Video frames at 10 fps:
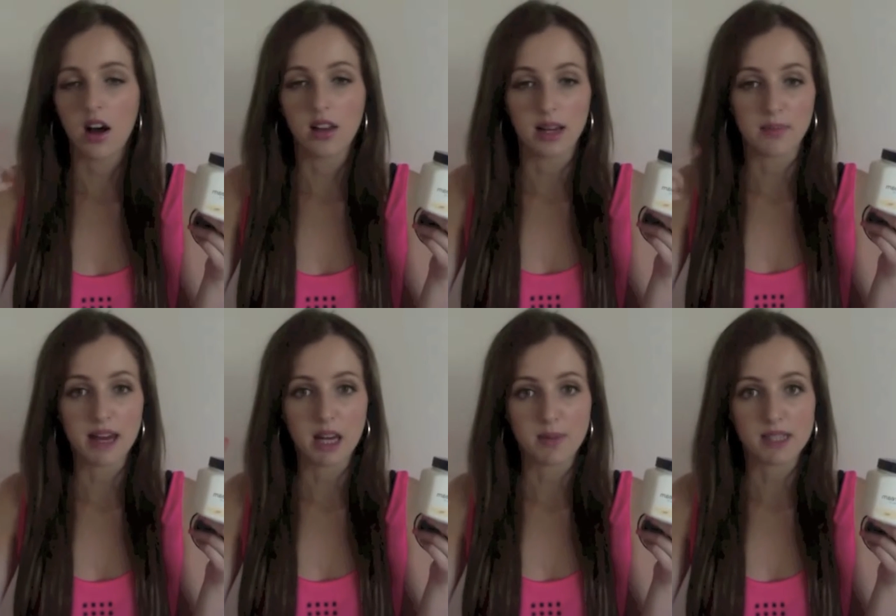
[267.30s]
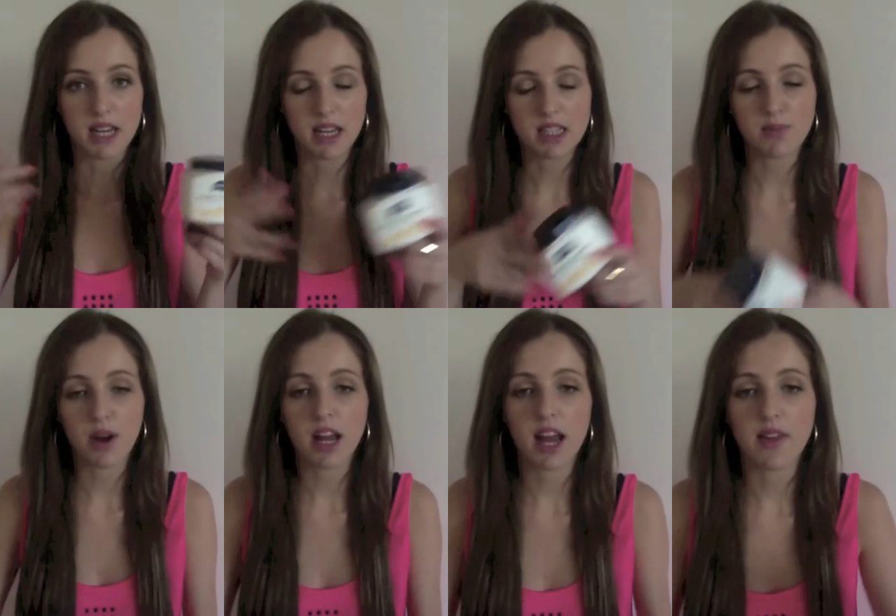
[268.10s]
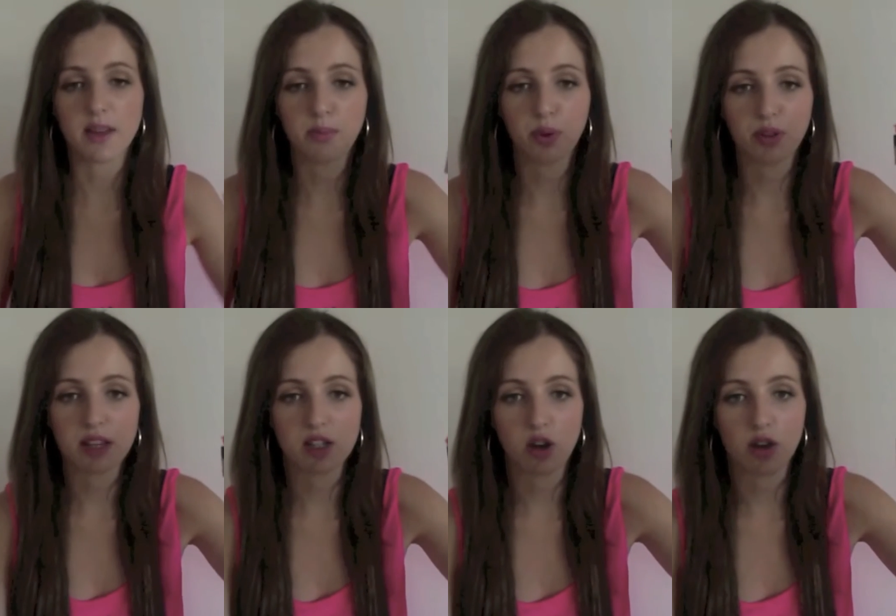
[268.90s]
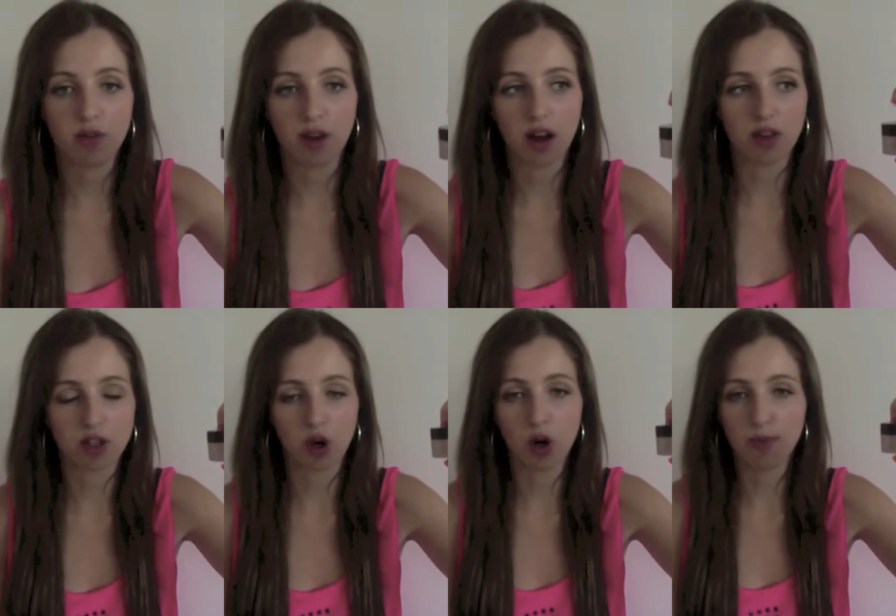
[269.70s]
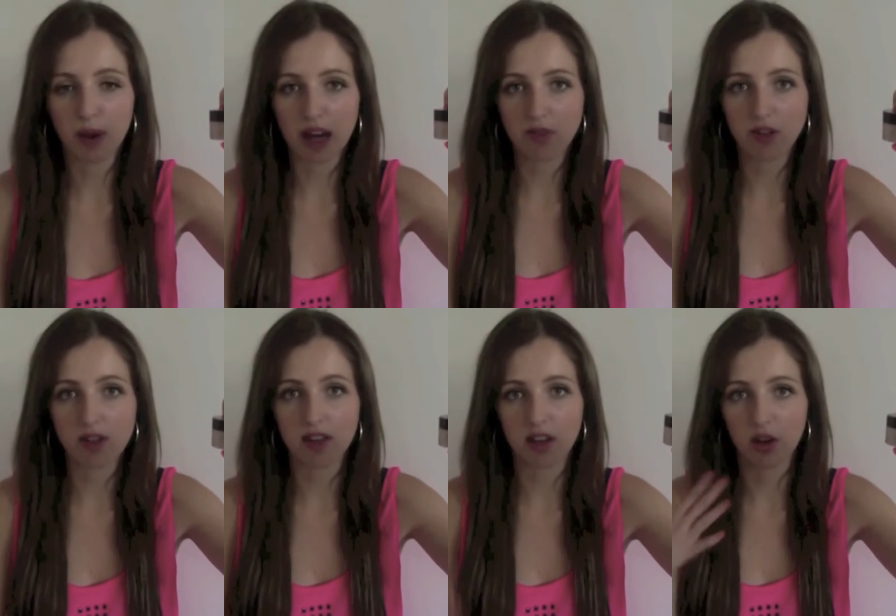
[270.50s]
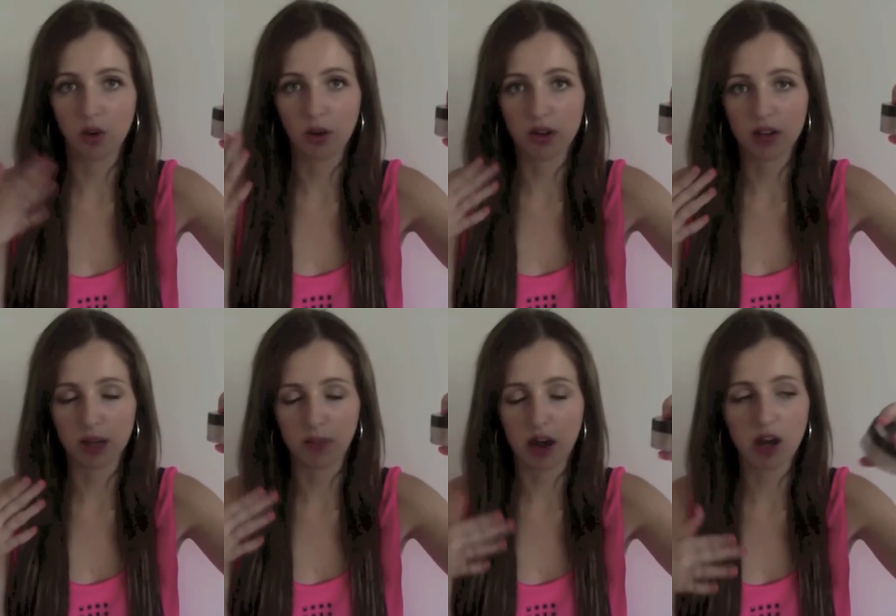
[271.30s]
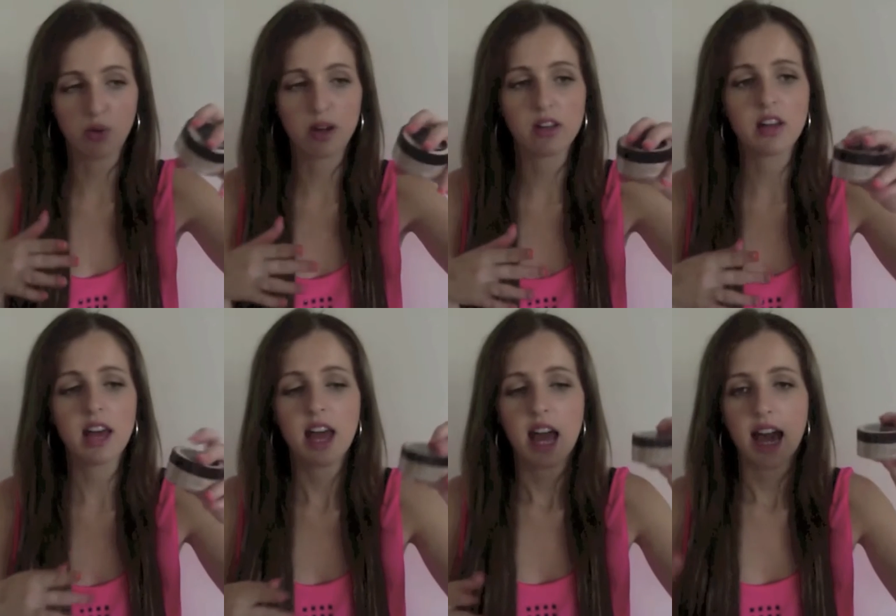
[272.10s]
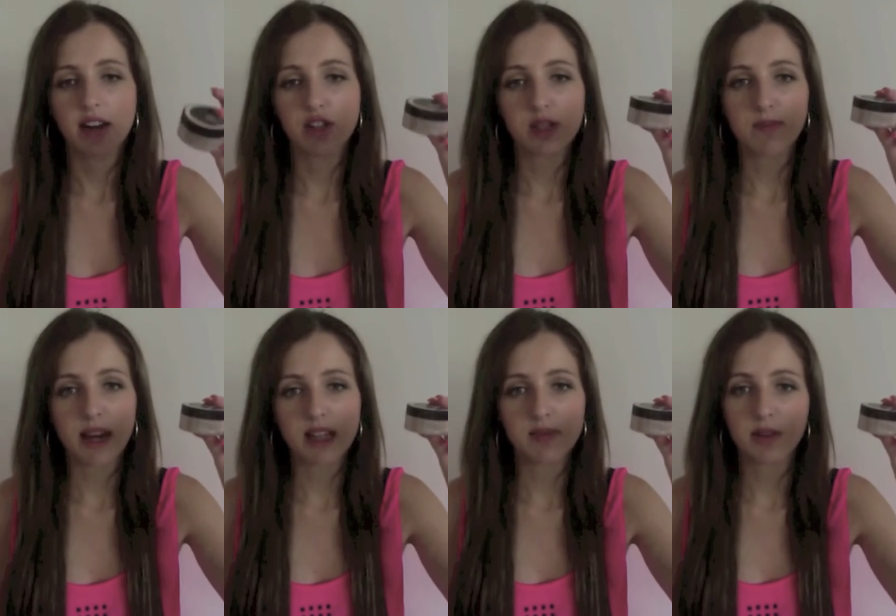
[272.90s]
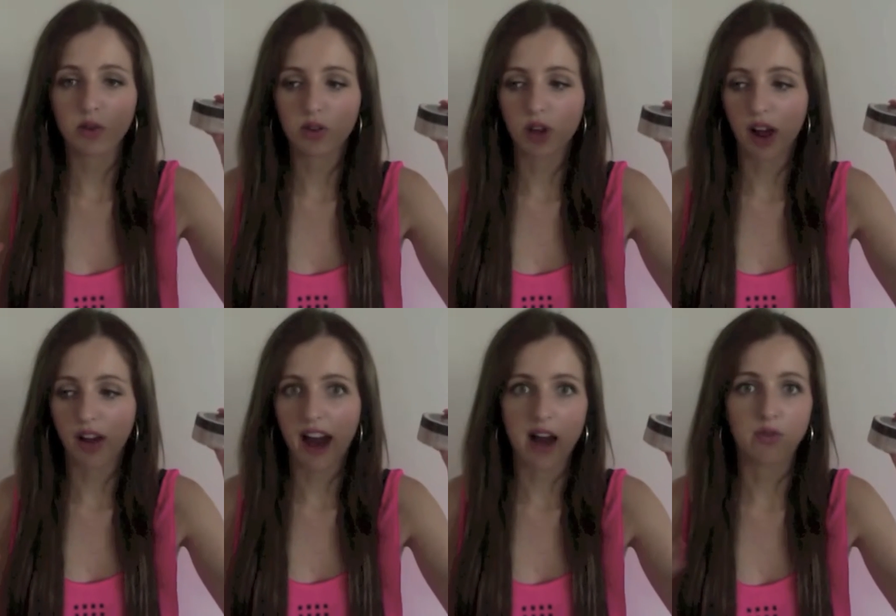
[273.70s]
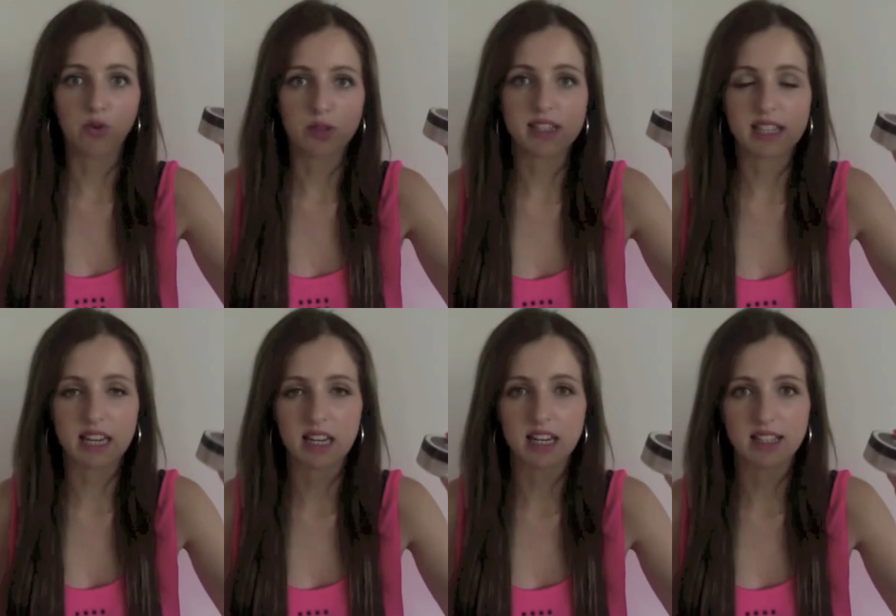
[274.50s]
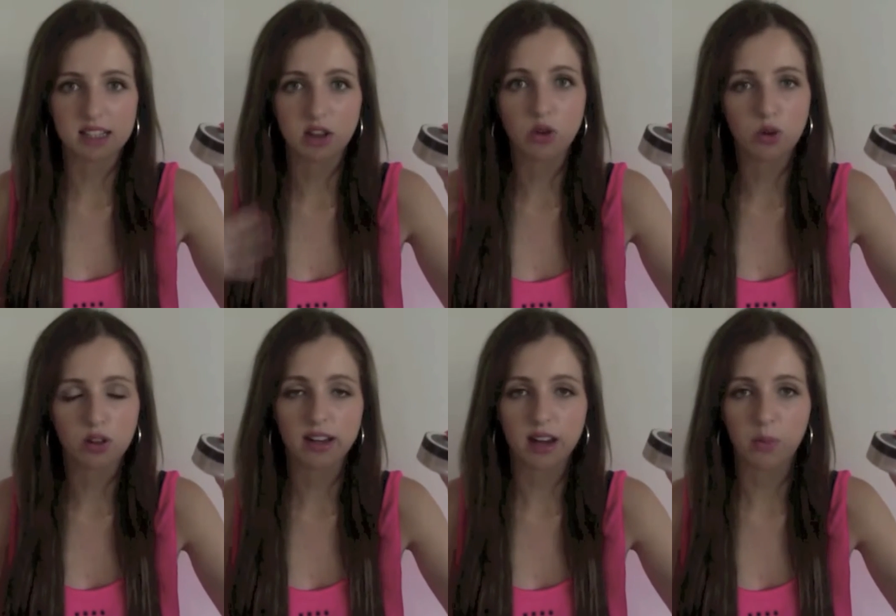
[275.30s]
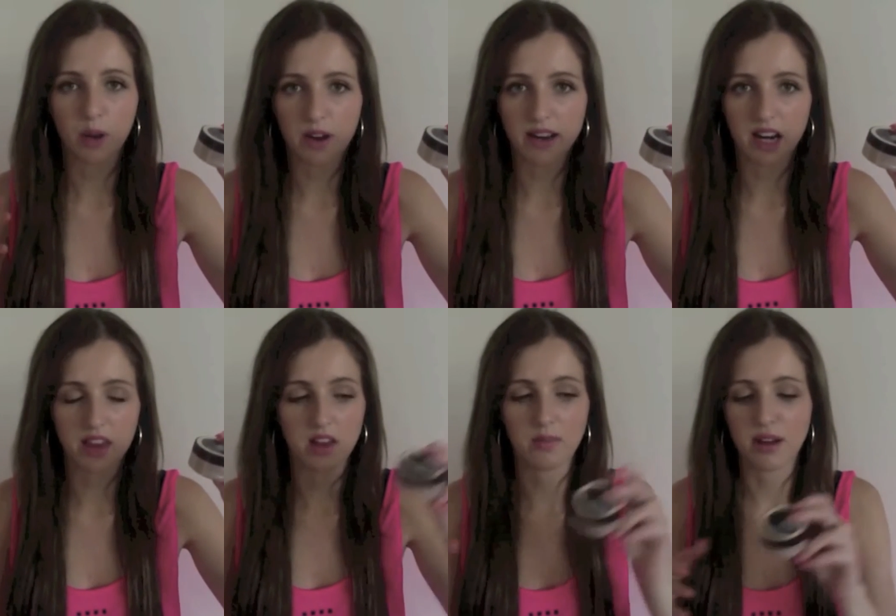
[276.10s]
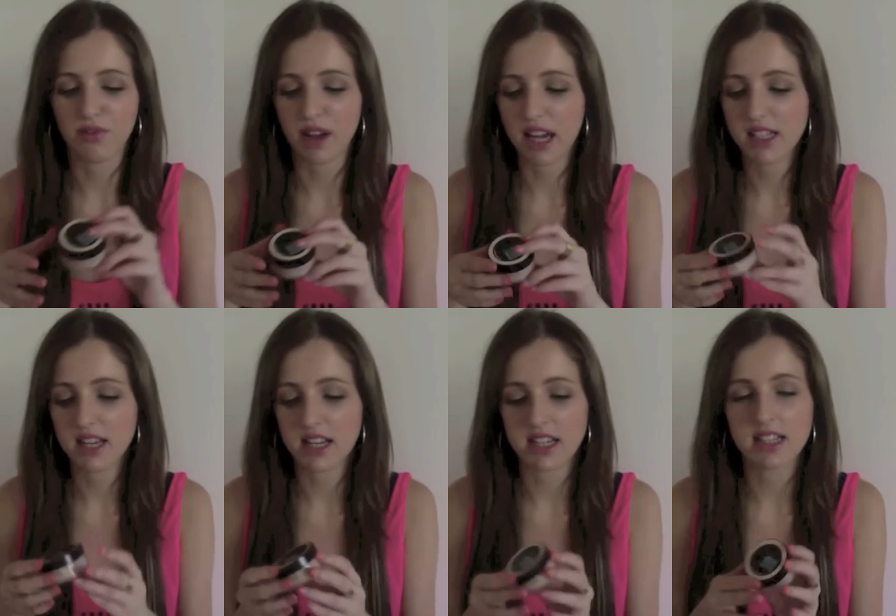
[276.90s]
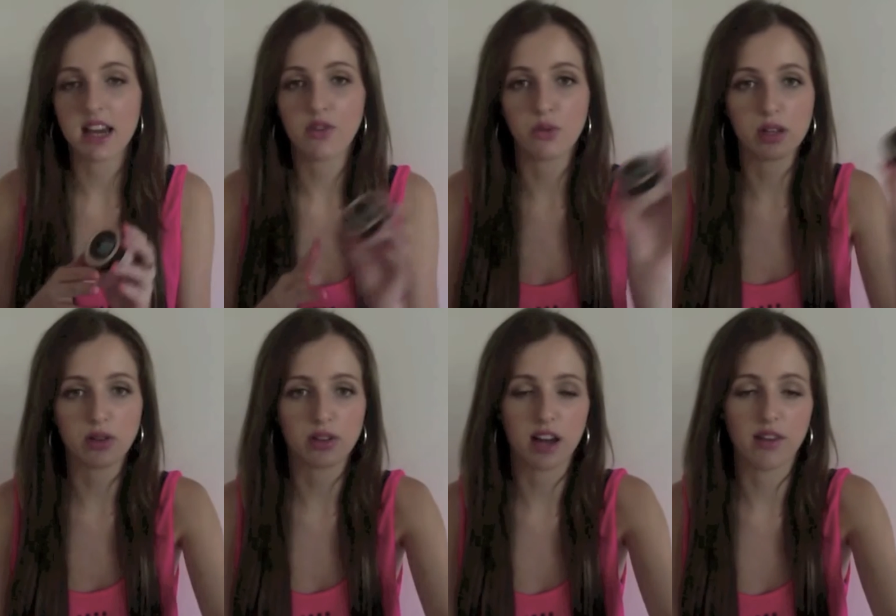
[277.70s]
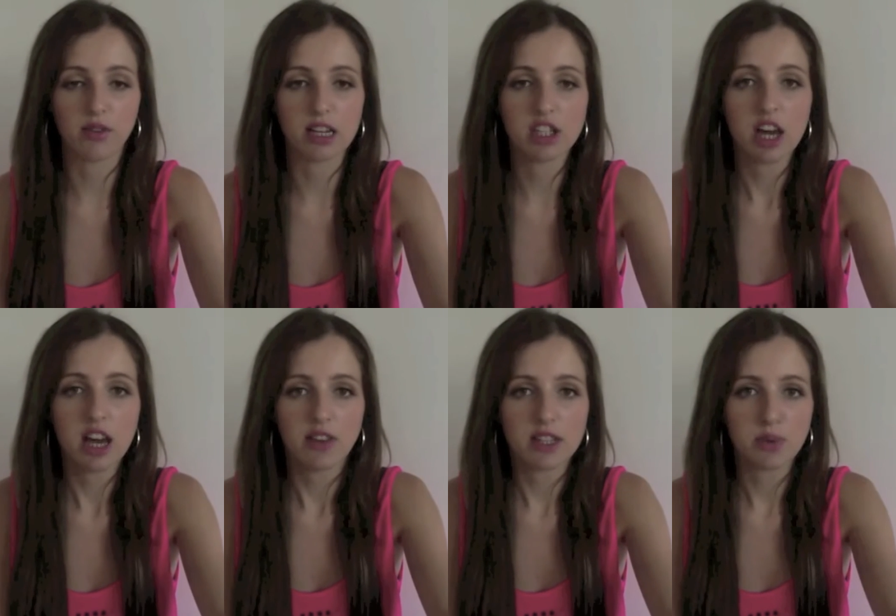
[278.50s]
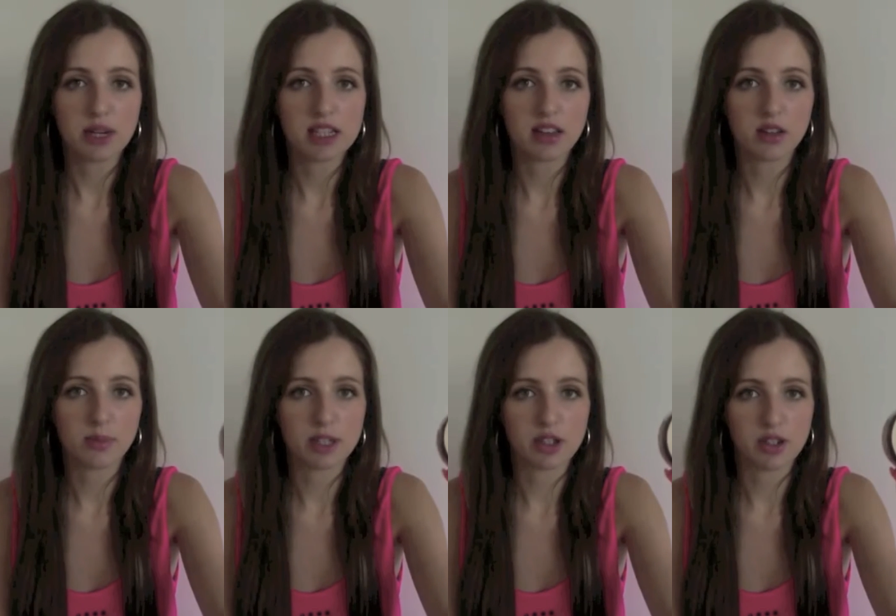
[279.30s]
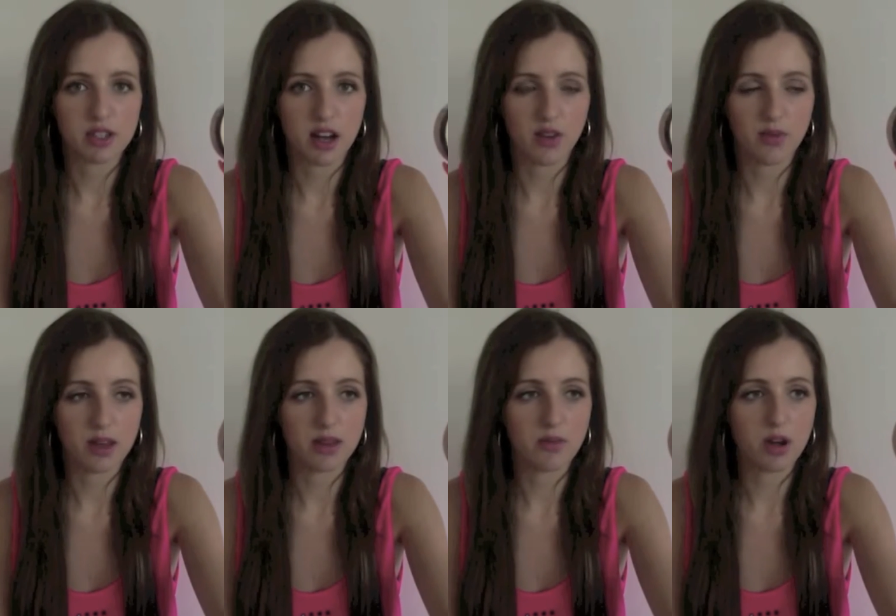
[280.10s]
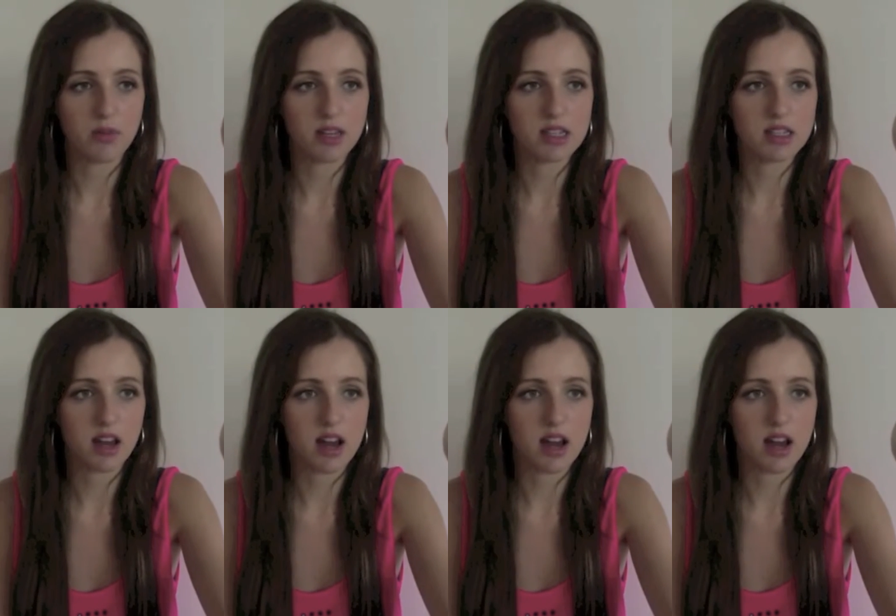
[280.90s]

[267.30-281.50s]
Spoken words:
like makeup setting spray and then put this over the top, or even use like an oil, like bio oil, and it just makes me look like I have good skin. It doesn't look like I'm wearing anything on my face, and it does have really good coverage. This one is a little bit too dark for me at the moment,